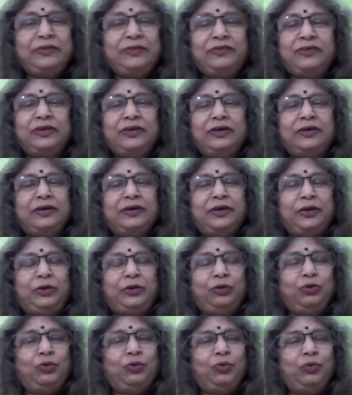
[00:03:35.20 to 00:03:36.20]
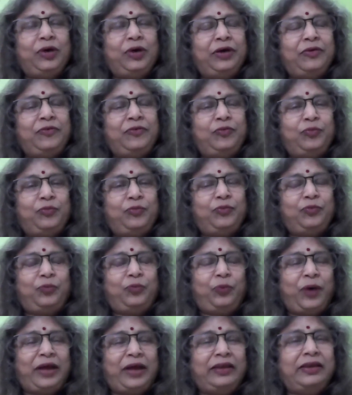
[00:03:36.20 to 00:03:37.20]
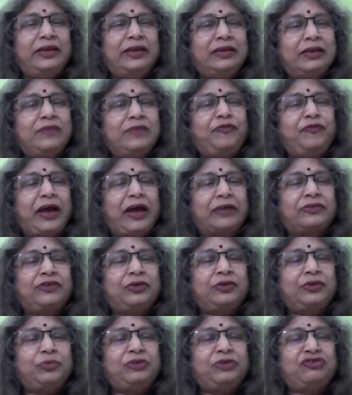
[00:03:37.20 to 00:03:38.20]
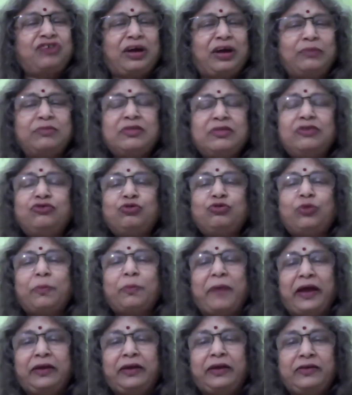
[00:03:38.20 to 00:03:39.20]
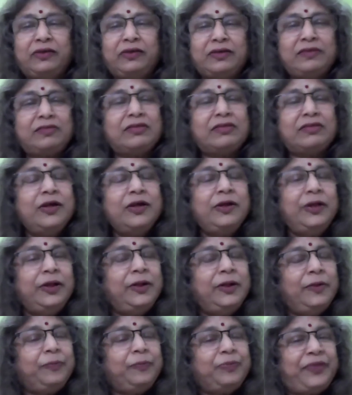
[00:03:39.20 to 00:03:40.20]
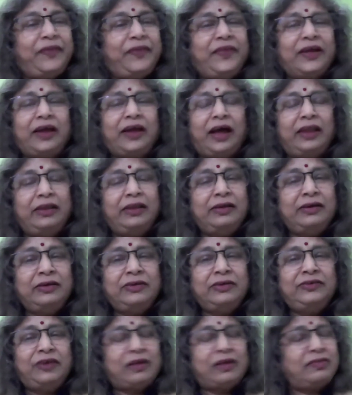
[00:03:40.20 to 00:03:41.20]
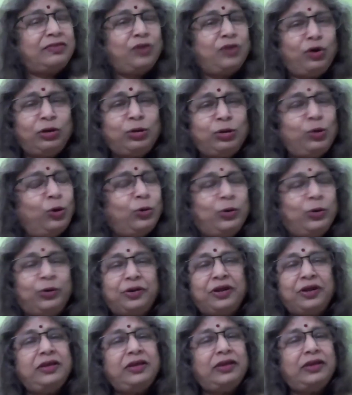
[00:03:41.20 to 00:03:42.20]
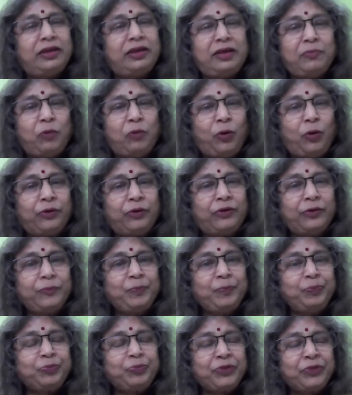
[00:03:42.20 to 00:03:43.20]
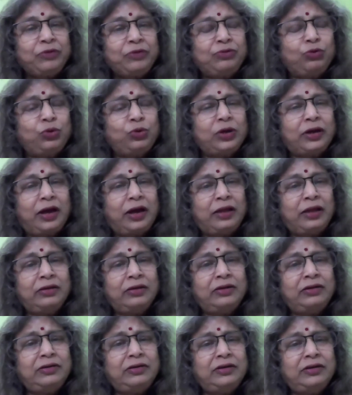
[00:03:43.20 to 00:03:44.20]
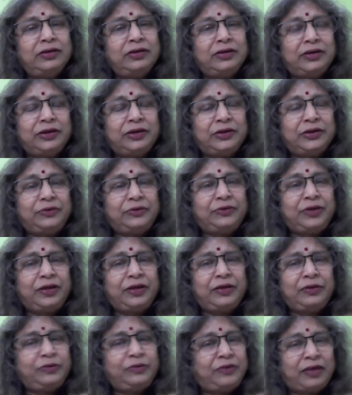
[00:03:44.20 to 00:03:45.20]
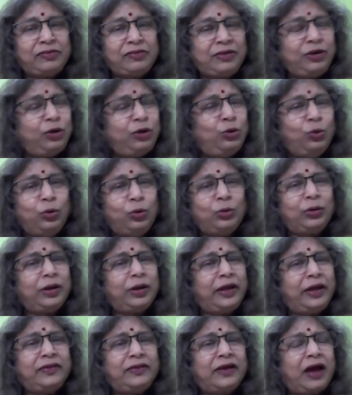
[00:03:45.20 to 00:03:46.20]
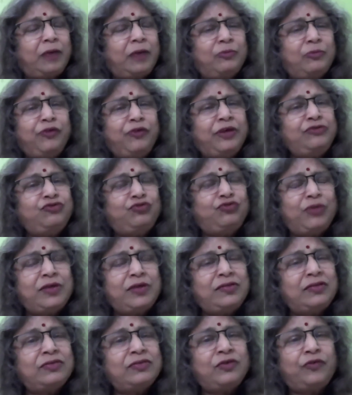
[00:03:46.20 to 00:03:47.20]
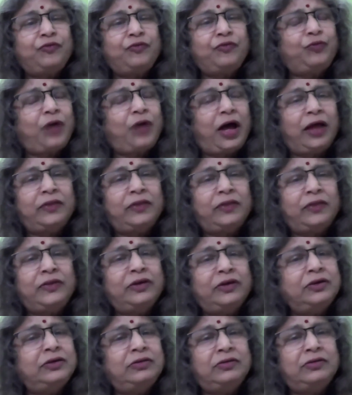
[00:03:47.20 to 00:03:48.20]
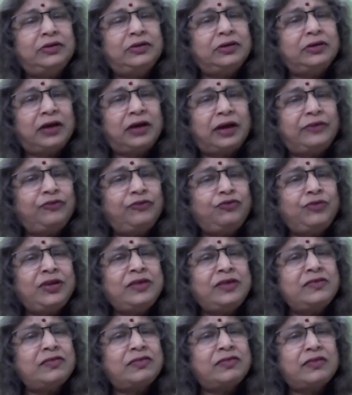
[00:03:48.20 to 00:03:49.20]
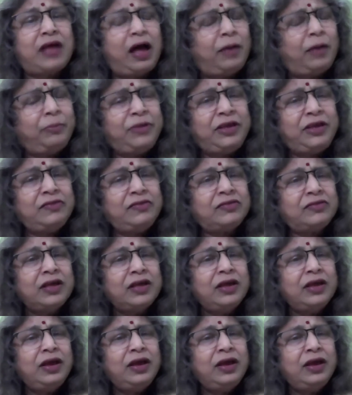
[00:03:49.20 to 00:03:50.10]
but you know, one little factor which comes into the mind is that the color does not look green anymore. So the color, doesn't it look like the camouflage dresses of other countries' armies